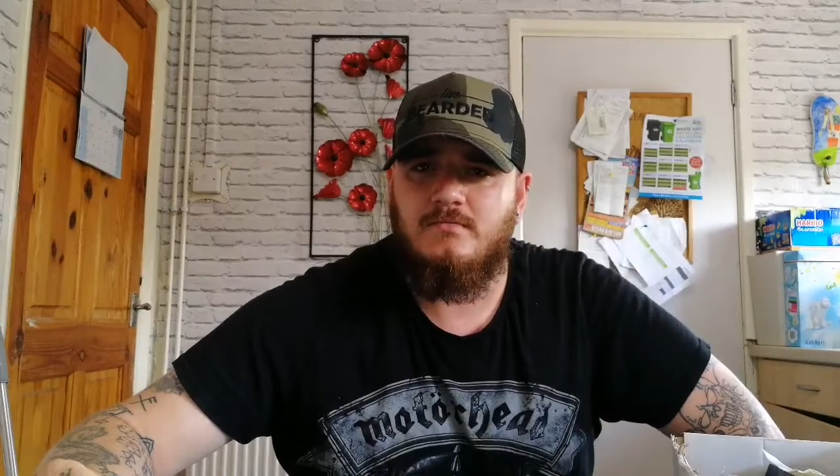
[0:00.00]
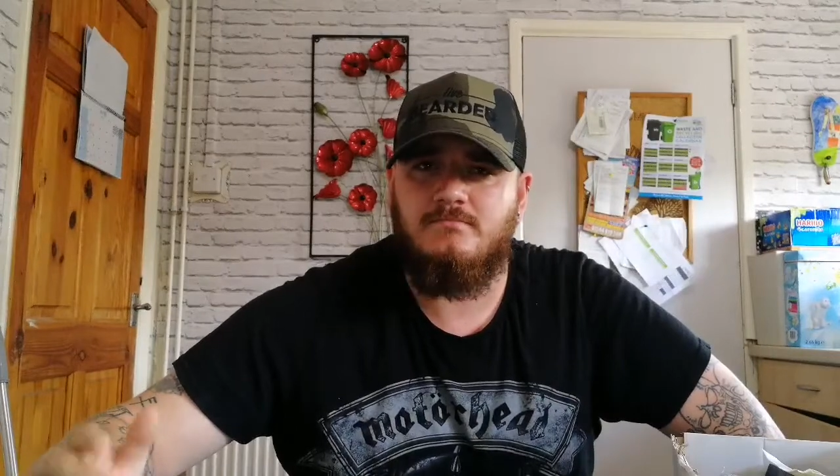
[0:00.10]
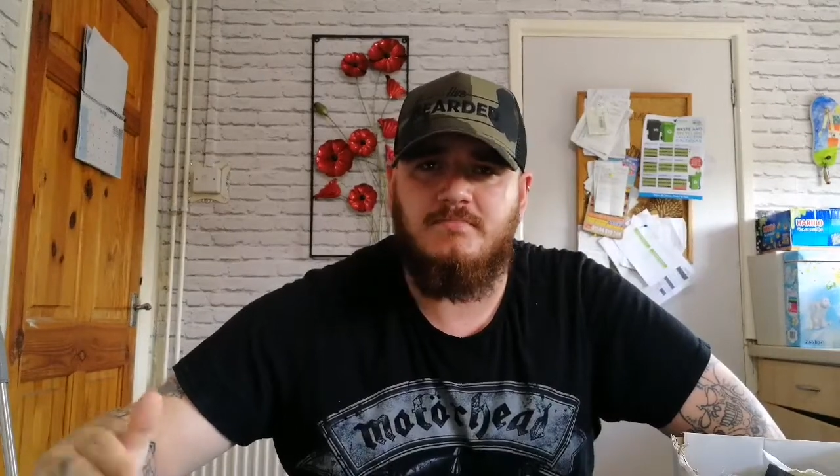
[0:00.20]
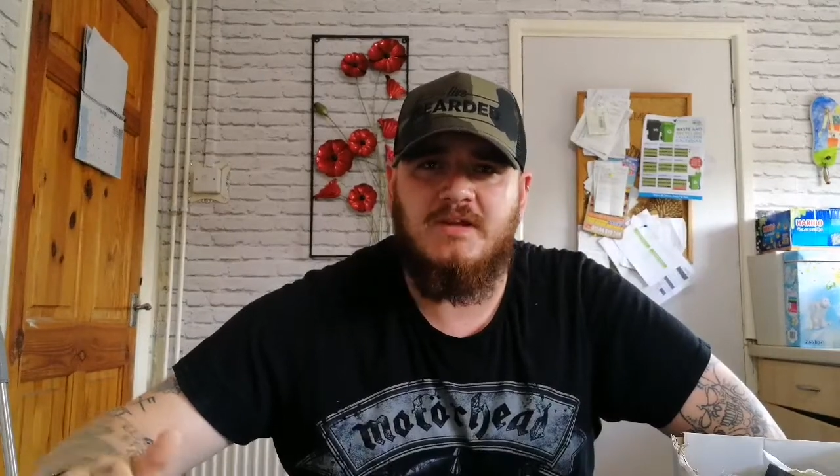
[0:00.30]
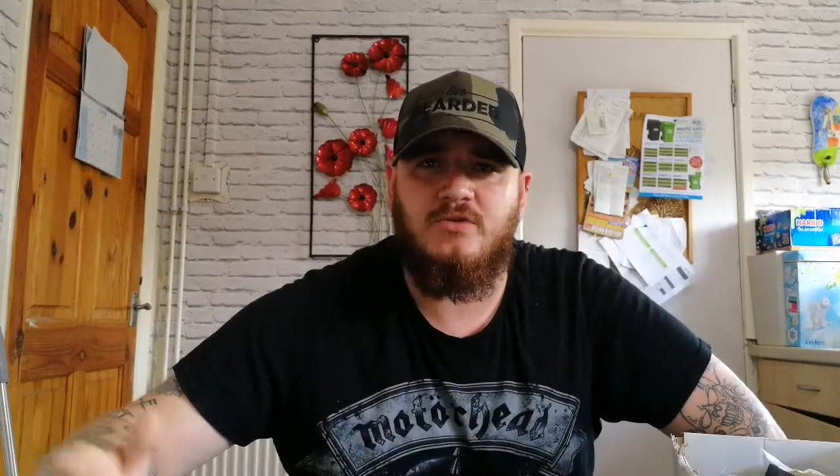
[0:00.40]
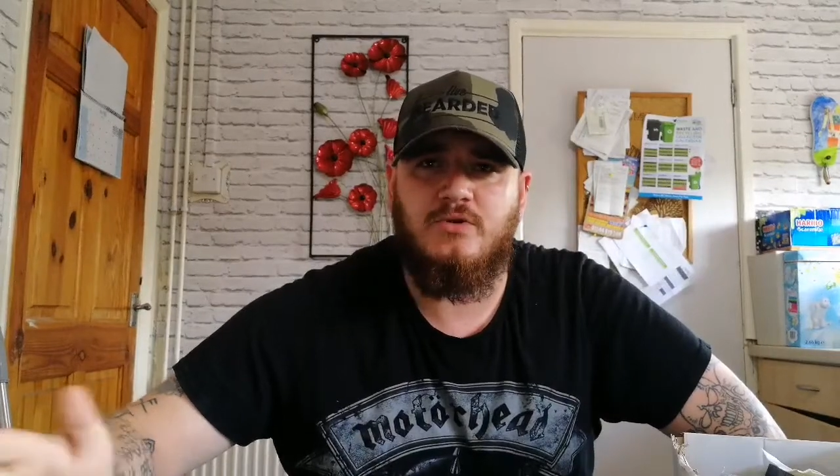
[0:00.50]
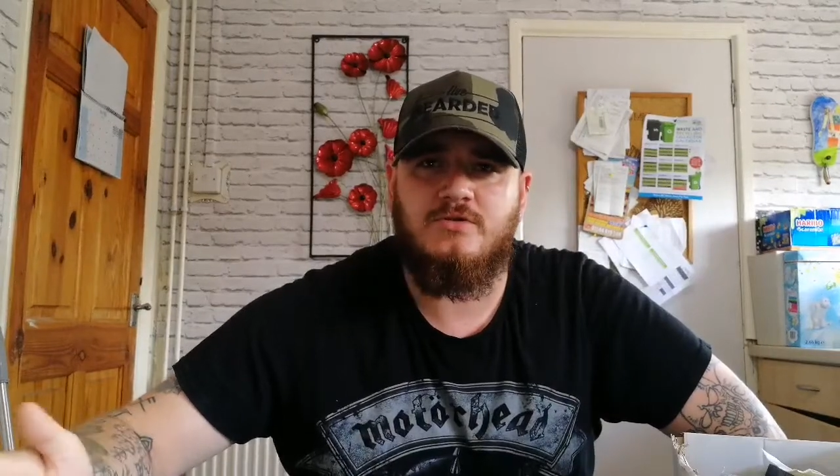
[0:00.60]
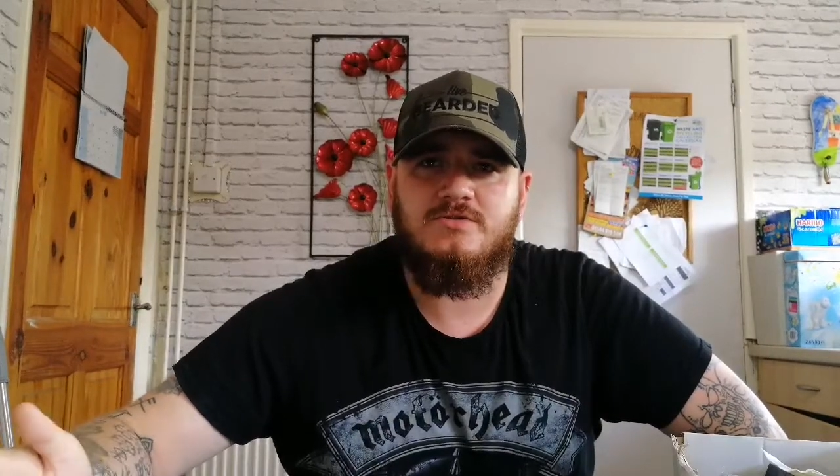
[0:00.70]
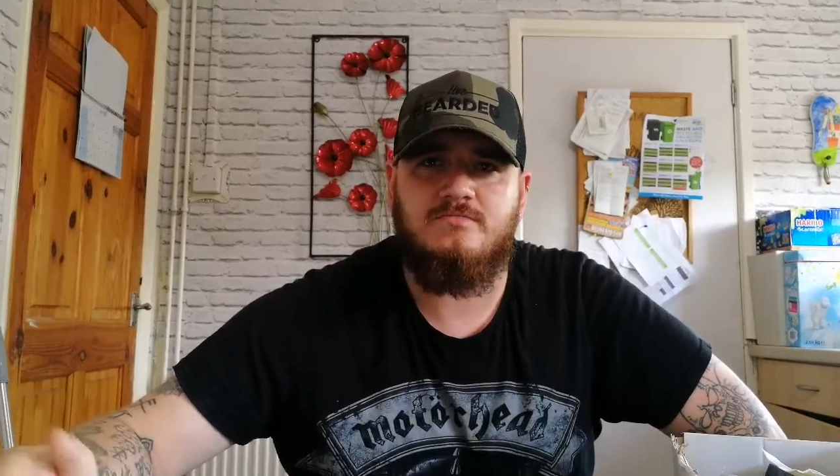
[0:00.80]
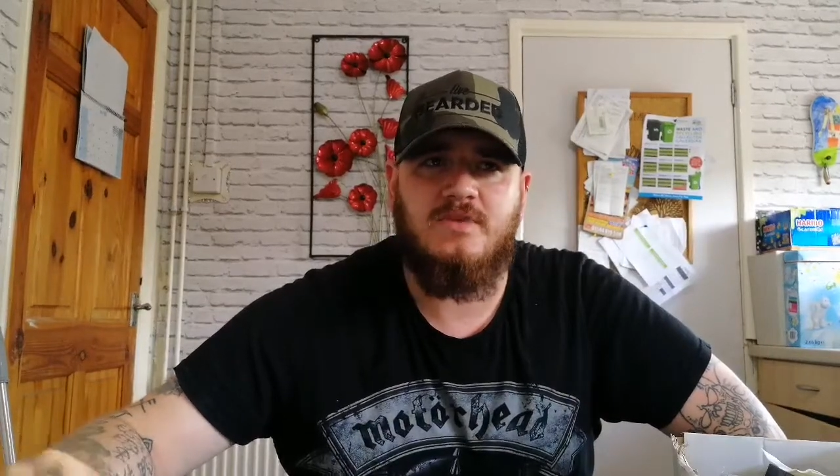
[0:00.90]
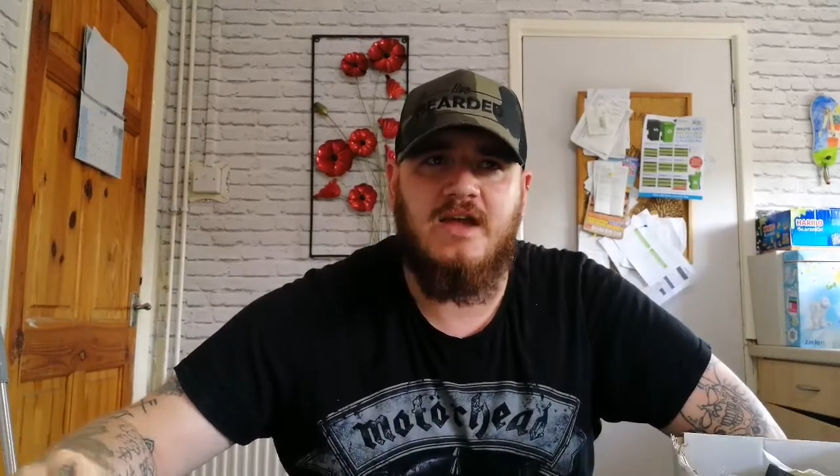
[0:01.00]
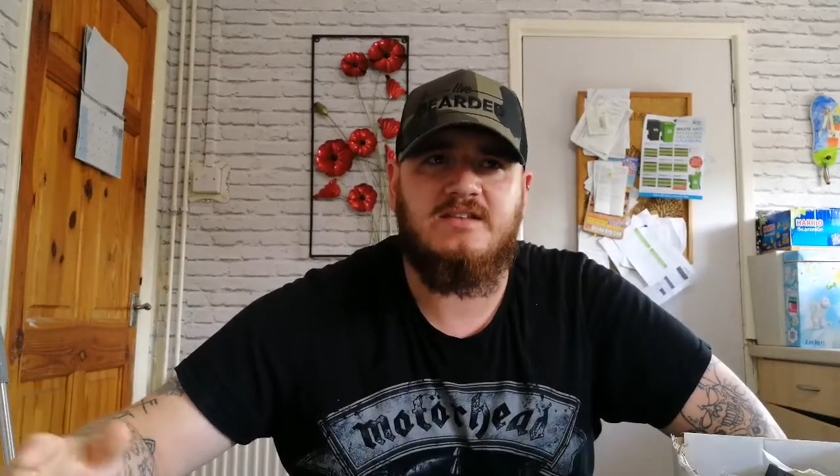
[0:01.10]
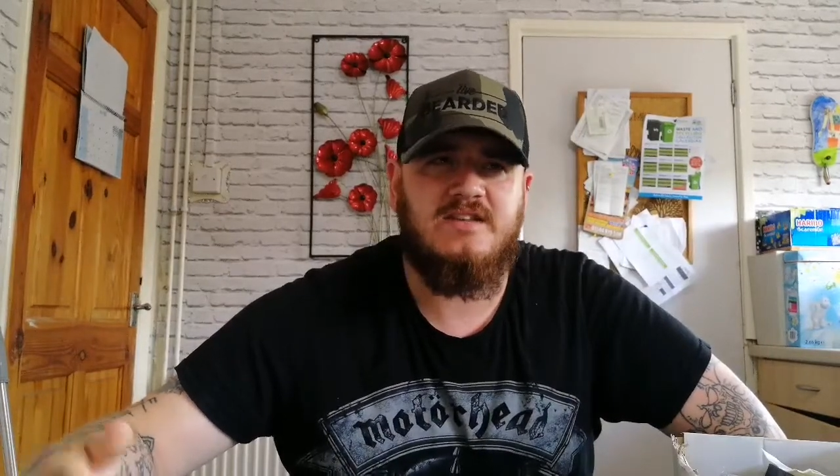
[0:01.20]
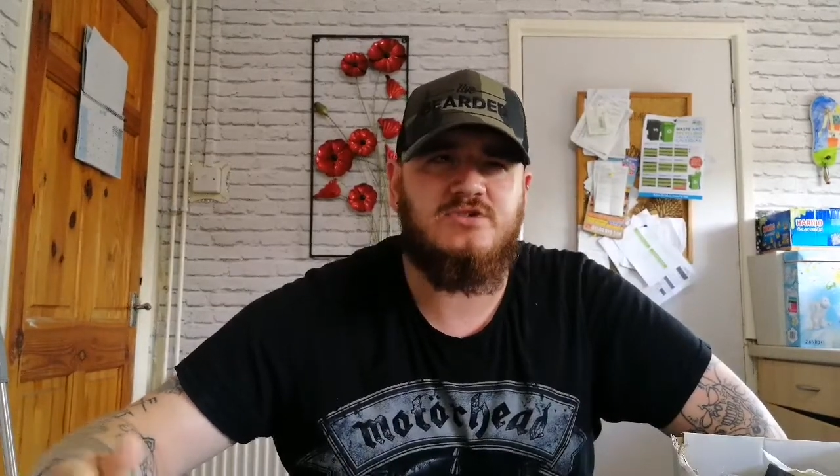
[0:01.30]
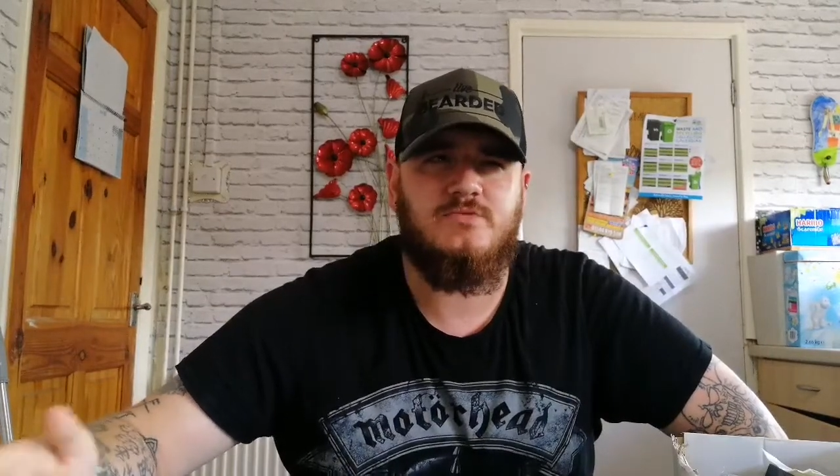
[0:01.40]
Beard oils. Yeah,
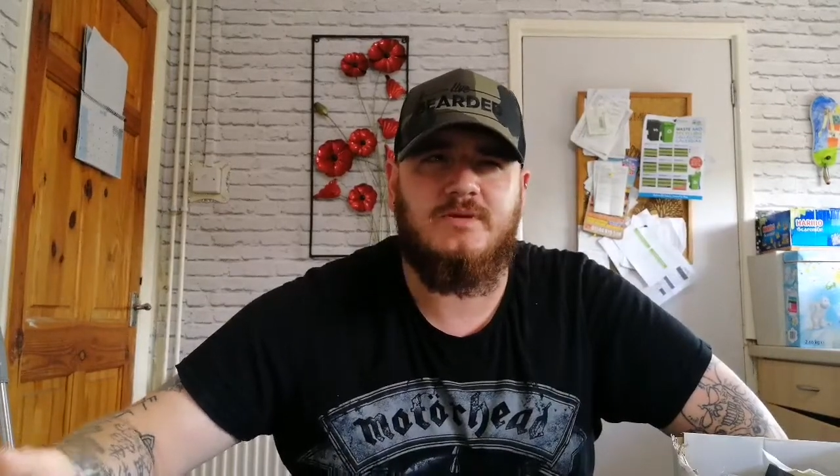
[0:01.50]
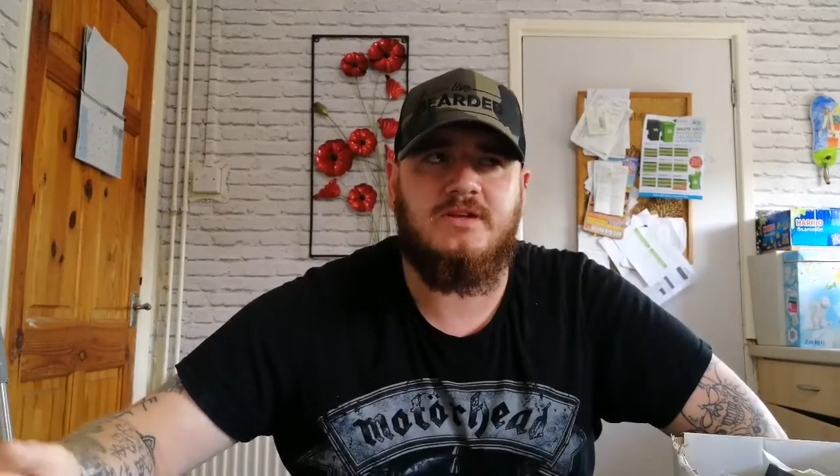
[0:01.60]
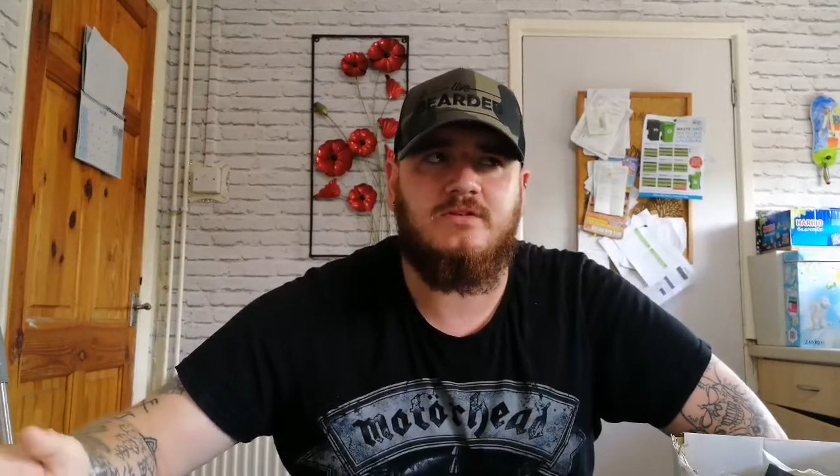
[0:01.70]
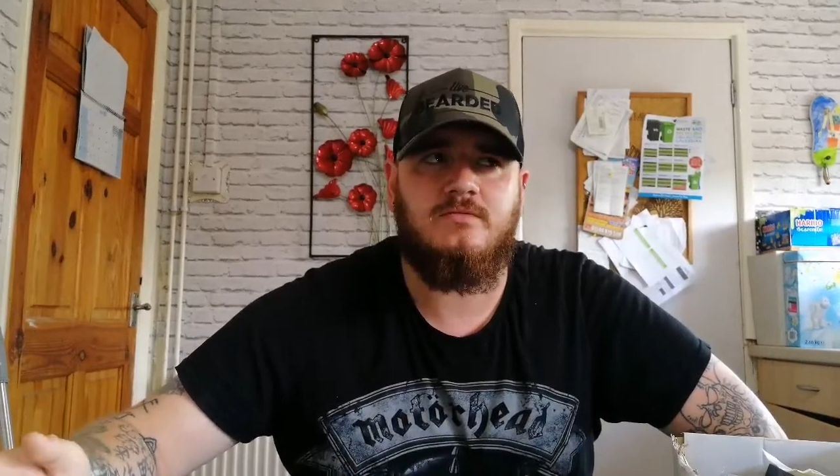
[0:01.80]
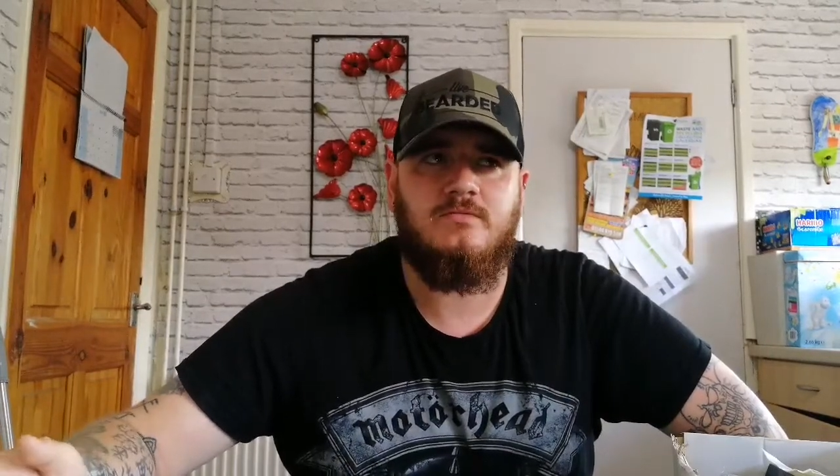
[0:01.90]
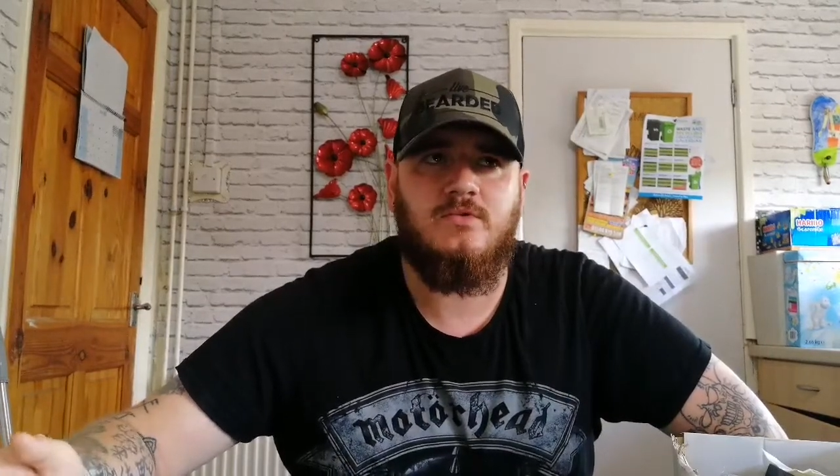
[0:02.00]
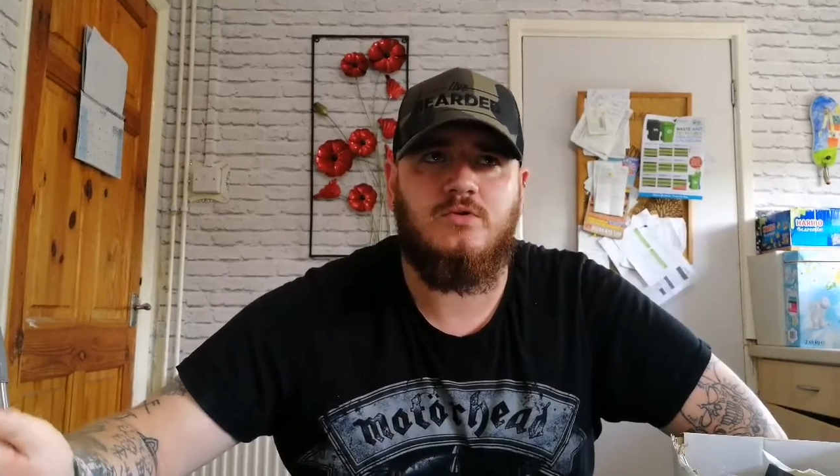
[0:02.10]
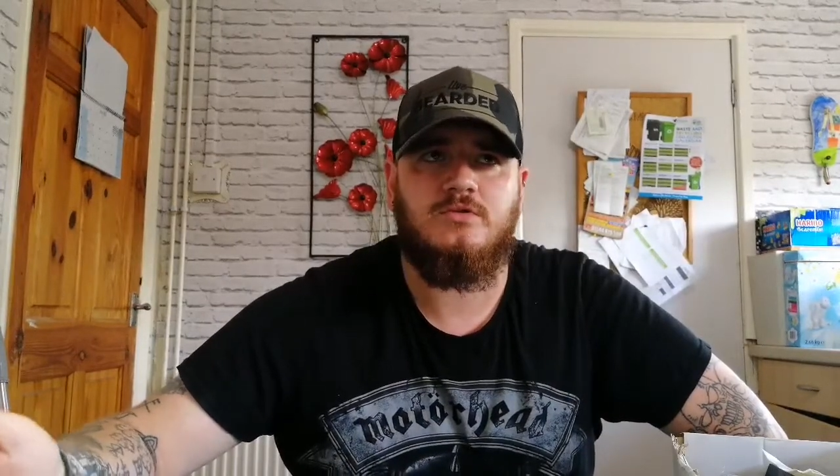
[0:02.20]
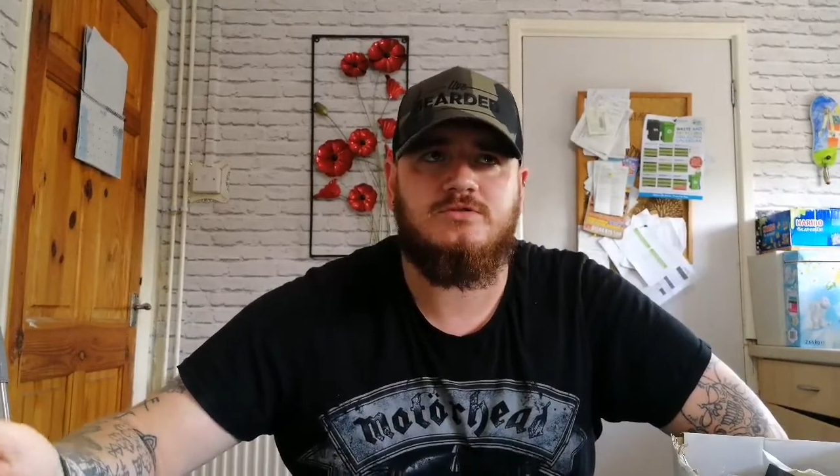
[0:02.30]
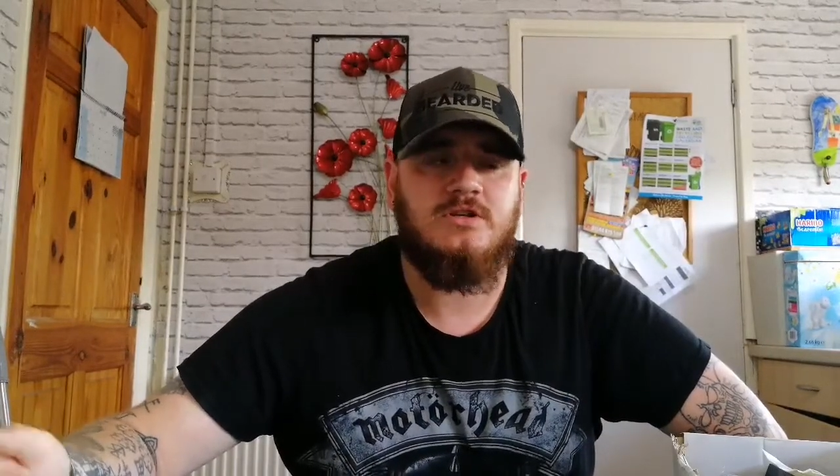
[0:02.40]
Essential Beard Oils.